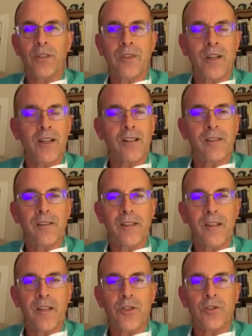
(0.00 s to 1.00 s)
title of the
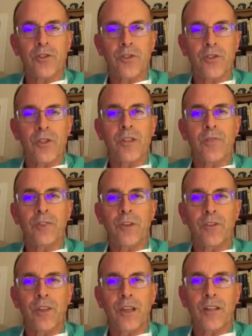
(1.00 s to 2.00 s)
nation's chief
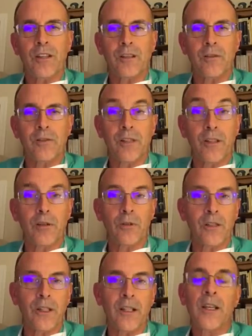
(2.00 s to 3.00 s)
executive,
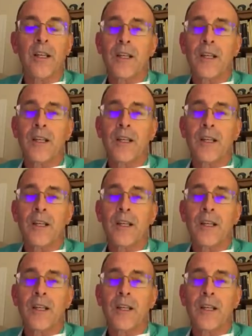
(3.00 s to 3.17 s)
literally